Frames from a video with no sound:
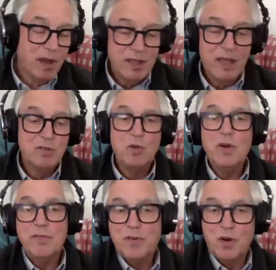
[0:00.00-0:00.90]
and they'll
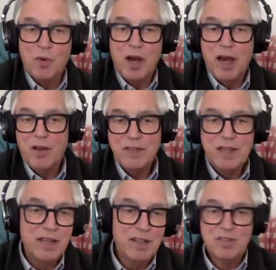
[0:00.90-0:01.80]
do it for a while, and
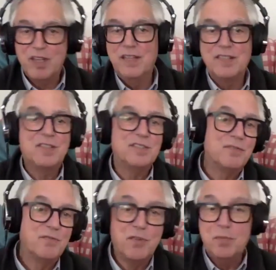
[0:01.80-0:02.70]
then they'll say, "This
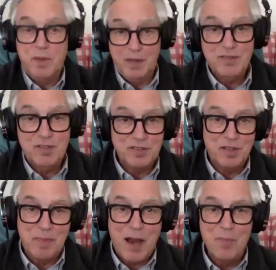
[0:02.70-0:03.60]
isn't for me. this
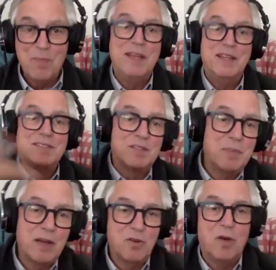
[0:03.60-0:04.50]
isn't about me. This is
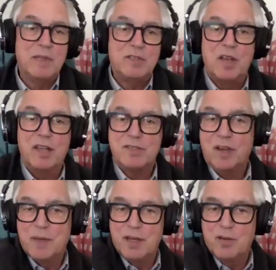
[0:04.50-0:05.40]
about Goldman Sachs.
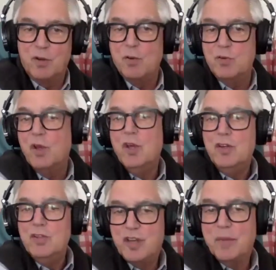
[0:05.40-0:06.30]
I'm going to go do
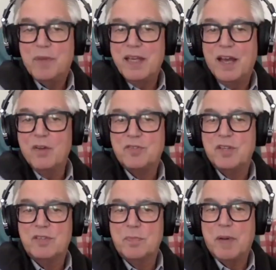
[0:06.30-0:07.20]
something else
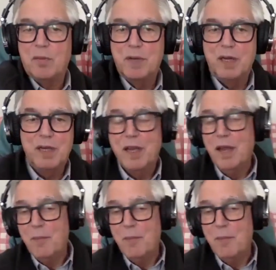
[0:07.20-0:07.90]
that's about me."